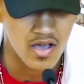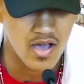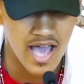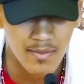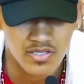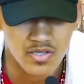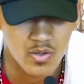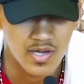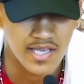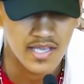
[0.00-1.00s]

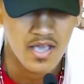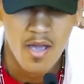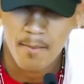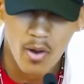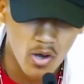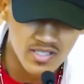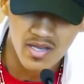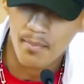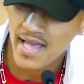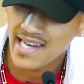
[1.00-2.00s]
absolutely box.
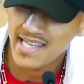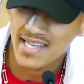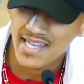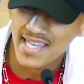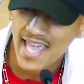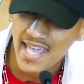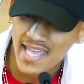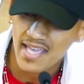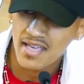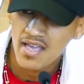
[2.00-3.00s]
I'm barely gonna get
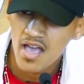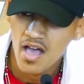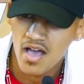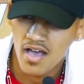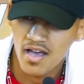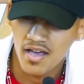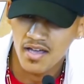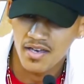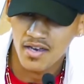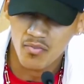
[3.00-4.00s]
hit,
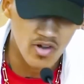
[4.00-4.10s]
and I'm